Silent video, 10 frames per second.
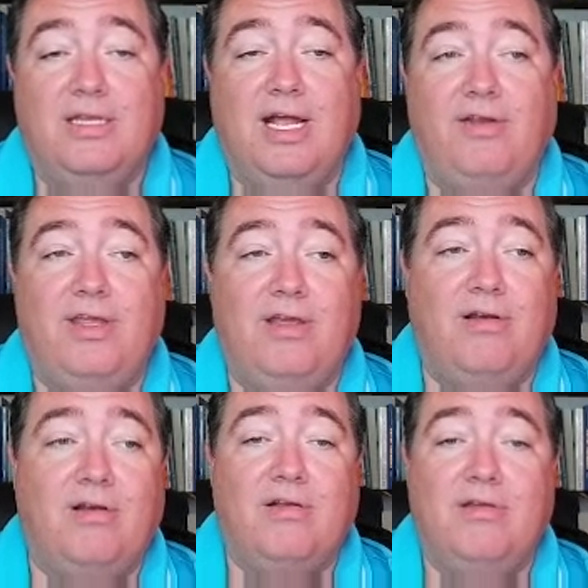down
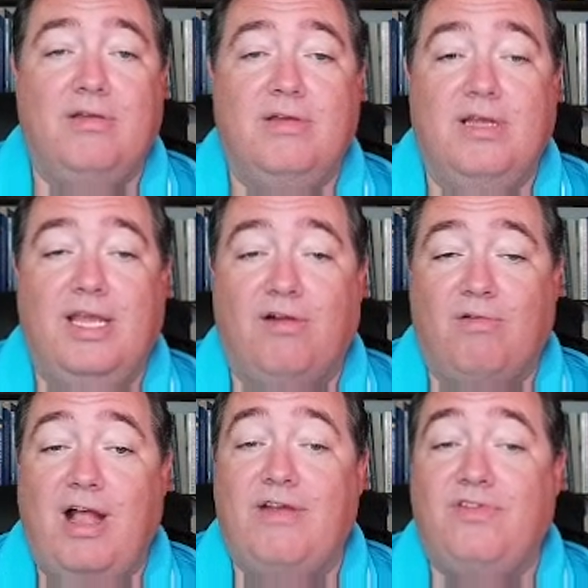here, it
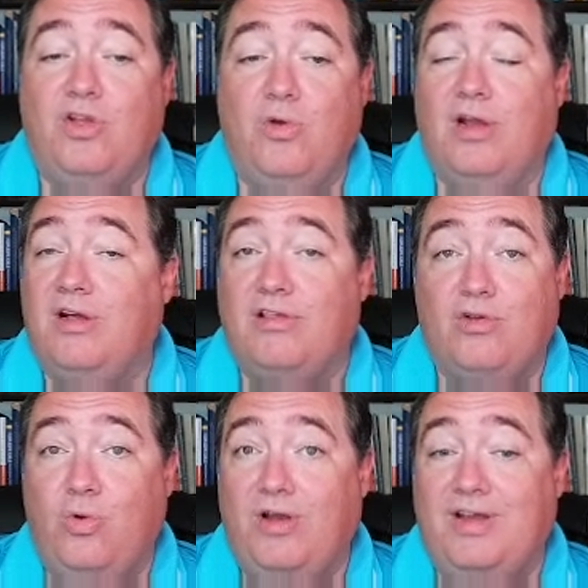arrived in the query because this
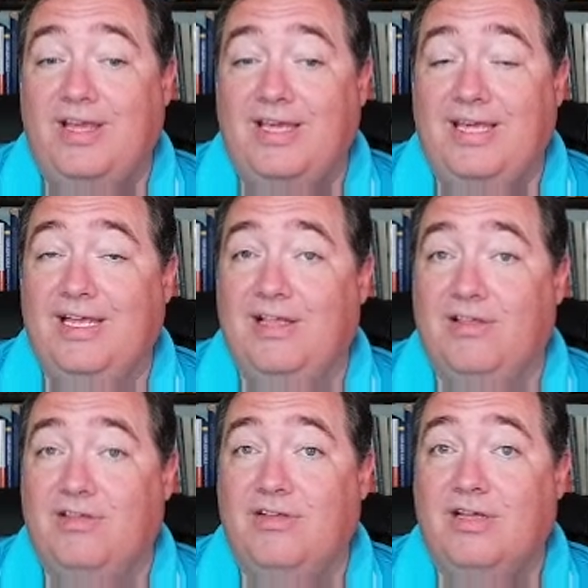query
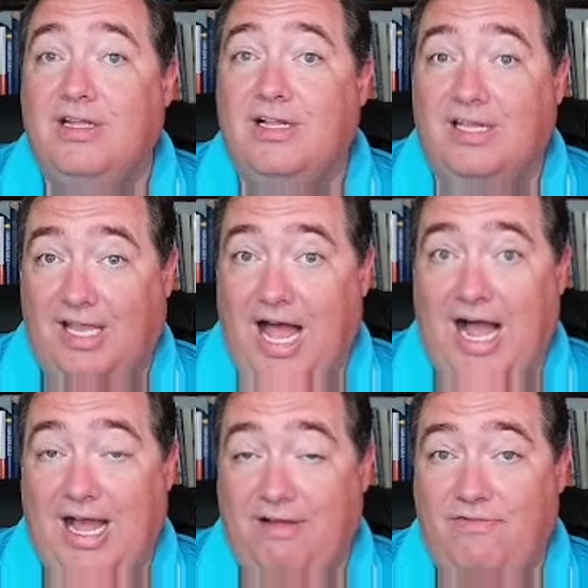is
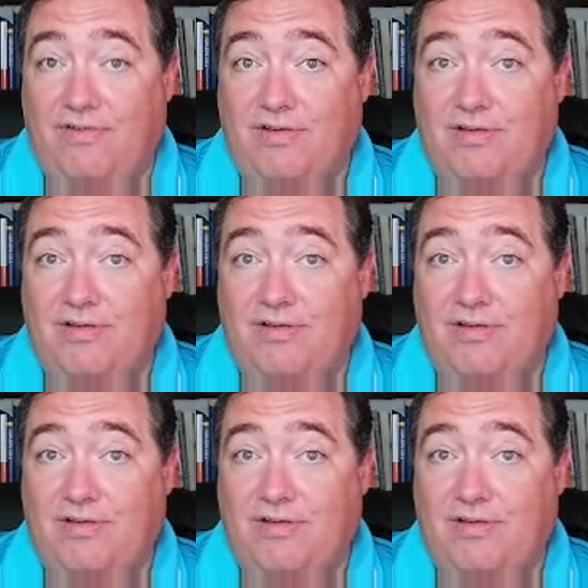live.